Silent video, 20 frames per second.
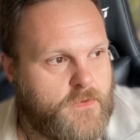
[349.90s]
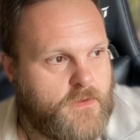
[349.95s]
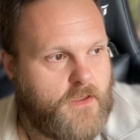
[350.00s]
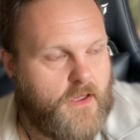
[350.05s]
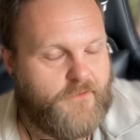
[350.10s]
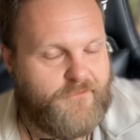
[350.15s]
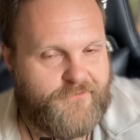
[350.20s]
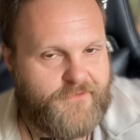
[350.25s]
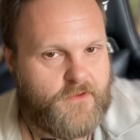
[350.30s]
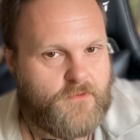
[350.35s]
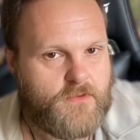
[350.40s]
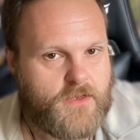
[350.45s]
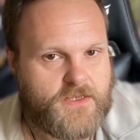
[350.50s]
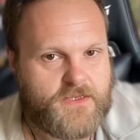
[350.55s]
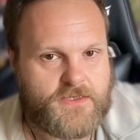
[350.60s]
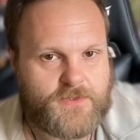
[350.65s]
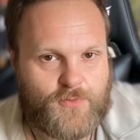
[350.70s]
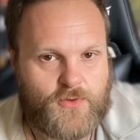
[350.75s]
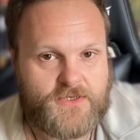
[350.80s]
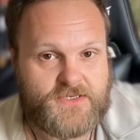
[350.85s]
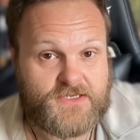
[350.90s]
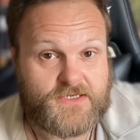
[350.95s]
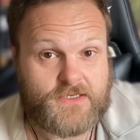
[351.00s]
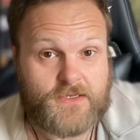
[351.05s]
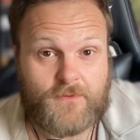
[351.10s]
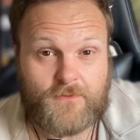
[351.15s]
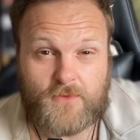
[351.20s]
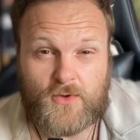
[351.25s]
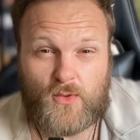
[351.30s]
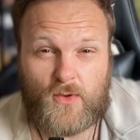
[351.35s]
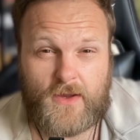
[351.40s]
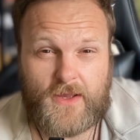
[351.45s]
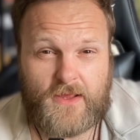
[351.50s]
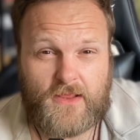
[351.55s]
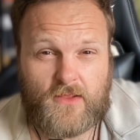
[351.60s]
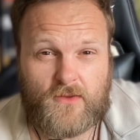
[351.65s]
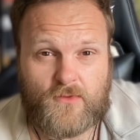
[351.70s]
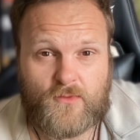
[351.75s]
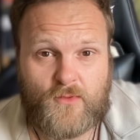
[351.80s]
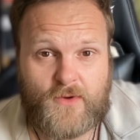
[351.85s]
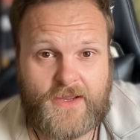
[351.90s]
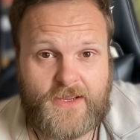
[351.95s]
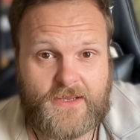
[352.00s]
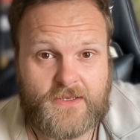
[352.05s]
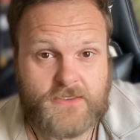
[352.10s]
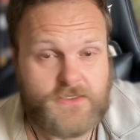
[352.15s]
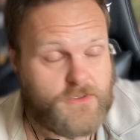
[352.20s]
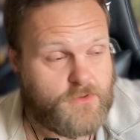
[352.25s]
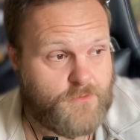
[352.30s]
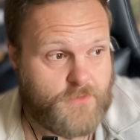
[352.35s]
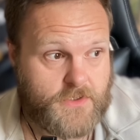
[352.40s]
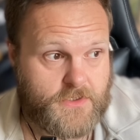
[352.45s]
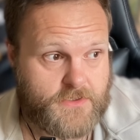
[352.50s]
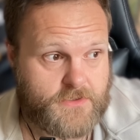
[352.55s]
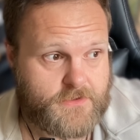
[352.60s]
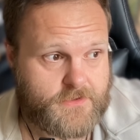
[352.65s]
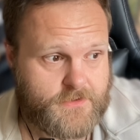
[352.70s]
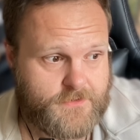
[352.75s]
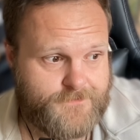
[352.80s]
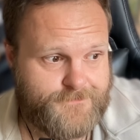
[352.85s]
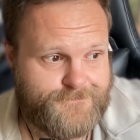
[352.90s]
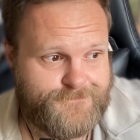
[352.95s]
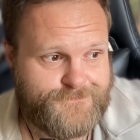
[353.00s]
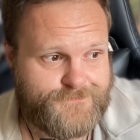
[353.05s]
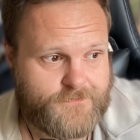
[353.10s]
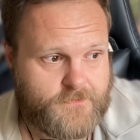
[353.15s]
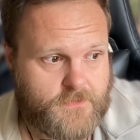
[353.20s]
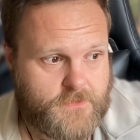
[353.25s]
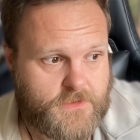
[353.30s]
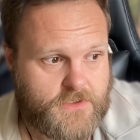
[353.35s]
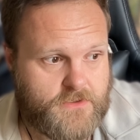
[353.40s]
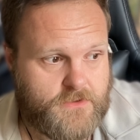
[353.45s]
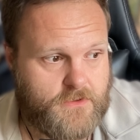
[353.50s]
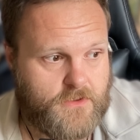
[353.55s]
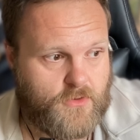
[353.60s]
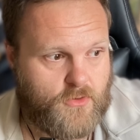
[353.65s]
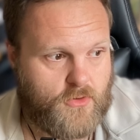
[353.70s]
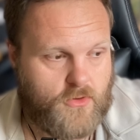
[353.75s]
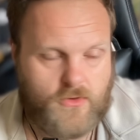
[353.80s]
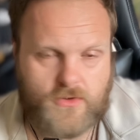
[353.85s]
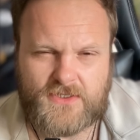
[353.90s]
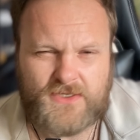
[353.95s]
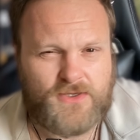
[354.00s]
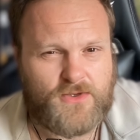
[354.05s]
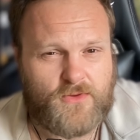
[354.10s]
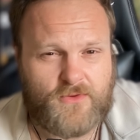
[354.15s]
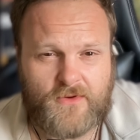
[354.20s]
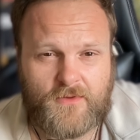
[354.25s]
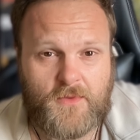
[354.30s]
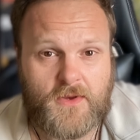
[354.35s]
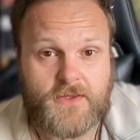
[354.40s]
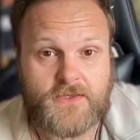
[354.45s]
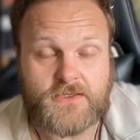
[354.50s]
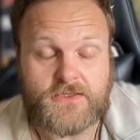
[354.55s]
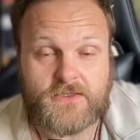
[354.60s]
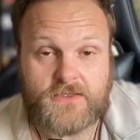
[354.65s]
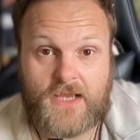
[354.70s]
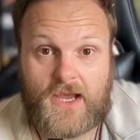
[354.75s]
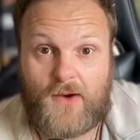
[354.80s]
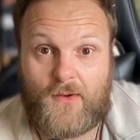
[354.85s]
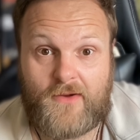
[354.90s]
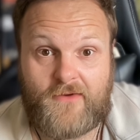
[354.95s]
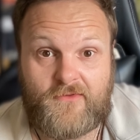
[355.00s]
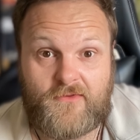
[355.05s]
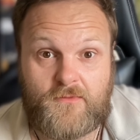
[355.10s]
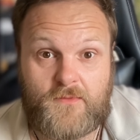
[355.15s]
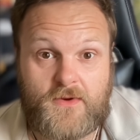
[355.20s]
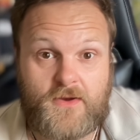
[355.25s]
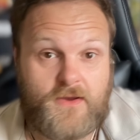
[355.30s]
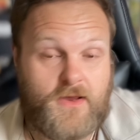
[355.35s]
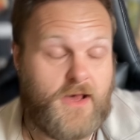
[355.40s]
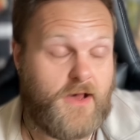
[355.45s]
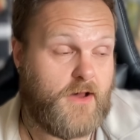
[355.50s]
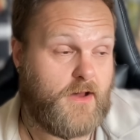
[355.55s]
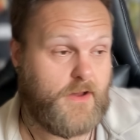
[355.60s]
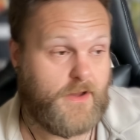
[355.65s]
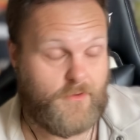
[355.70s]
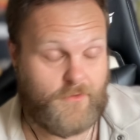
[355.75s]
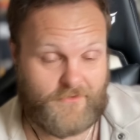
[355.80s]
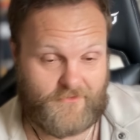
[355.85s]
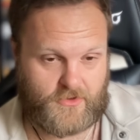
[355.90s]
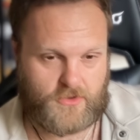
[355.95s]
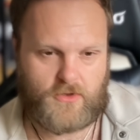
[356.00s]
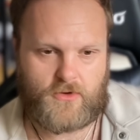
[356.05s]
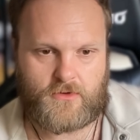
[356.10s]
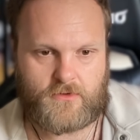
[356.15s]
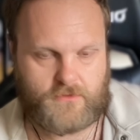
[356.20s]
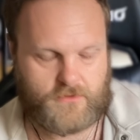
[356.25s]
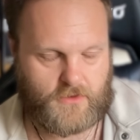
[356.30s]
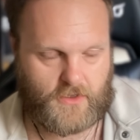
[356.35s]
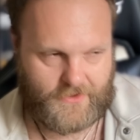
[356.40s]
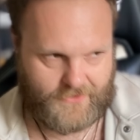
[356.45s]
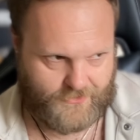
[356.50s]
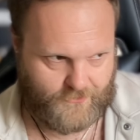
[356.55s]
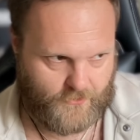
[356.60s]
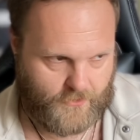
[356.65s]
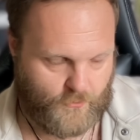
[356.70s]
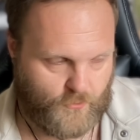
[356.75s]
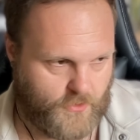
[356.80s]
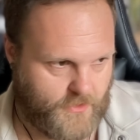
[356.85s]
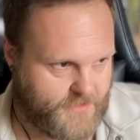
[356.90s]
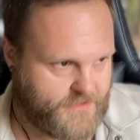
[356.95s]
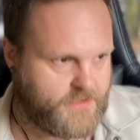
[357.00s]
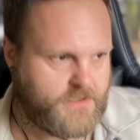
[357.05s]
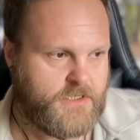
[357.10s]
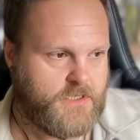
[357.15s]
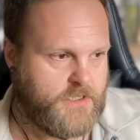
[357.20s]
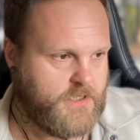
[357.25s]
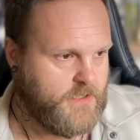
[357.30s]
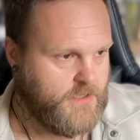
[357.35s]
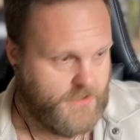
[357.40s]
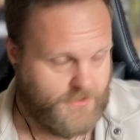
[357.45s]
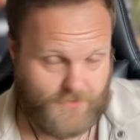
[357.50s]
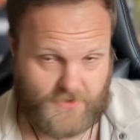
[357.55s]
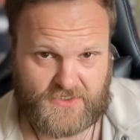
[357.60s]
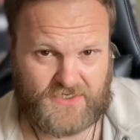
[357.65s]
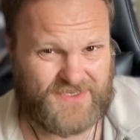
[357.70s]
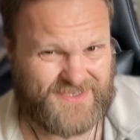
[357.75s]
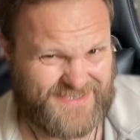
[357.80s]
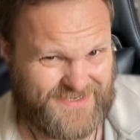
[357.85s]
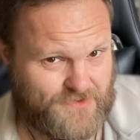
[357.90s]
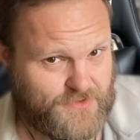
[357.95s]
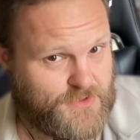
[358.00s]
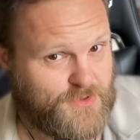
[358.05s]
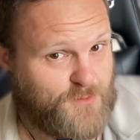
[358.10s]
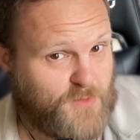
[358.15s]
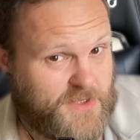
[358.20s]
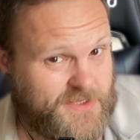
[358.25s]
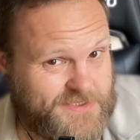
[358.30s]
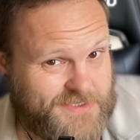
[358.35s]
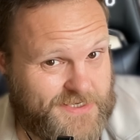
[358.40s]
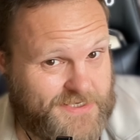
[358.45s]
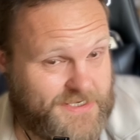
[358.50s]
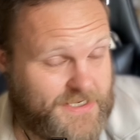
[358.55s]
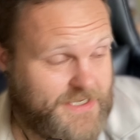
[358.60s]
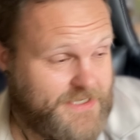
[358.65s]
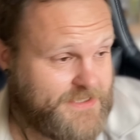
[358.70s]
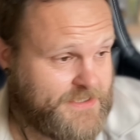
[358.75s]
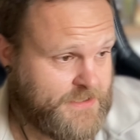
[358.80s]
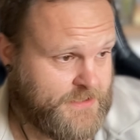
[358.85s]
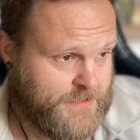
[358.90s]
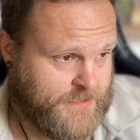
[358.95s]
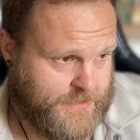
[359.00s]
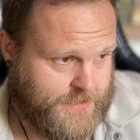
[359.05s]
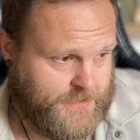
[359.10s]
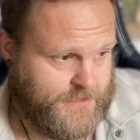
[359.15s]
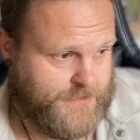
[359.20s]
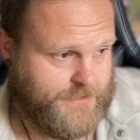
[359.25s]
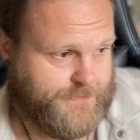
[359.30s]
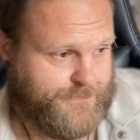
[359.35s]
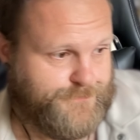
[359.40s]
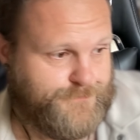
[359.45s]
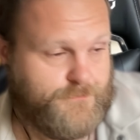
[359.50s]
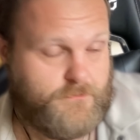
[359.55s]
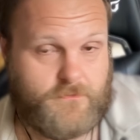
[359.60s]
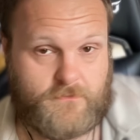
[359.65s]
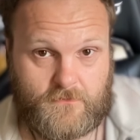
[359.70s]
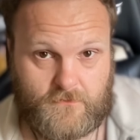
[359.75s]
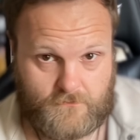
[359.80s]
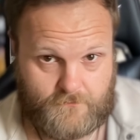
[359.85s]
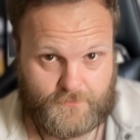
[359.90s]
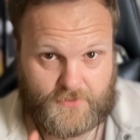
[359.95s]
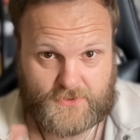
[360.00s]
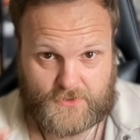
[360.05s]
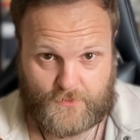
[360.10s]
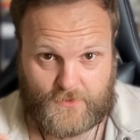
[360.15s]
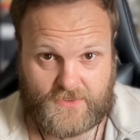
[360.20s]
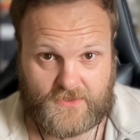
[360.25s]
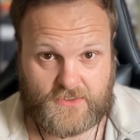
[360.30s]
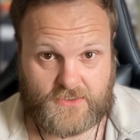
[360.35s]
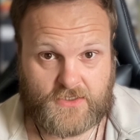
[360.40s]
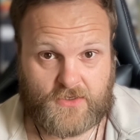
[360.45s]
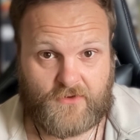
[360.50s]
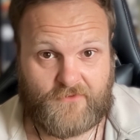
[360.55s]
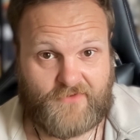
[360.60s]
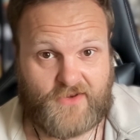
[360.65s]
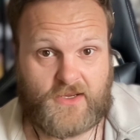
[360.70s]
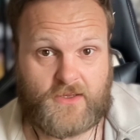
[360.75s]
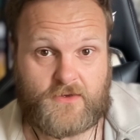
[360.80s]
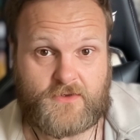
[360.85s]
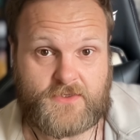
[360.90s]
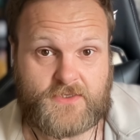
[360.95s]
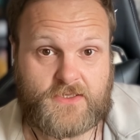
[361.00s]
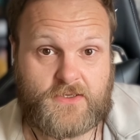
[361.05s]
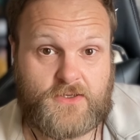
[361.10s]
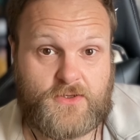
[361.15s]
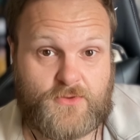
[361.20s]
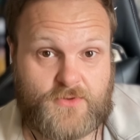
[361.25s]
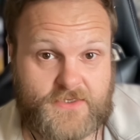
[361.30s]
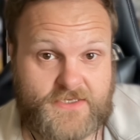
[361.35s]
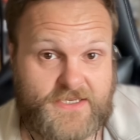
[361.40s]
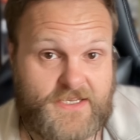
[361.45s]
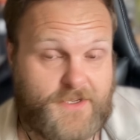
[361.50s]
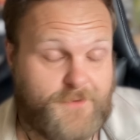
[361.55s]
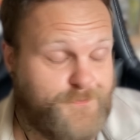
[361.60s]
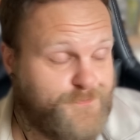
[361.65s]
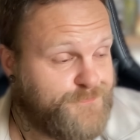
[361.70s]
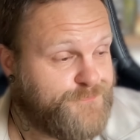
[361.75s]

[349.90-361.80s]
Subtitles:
I feel like this project's come quite a long way in 2 months. Or 2-3 months, however long I thought it was, but turns out 2 months 10 days between the two videos that you'll see.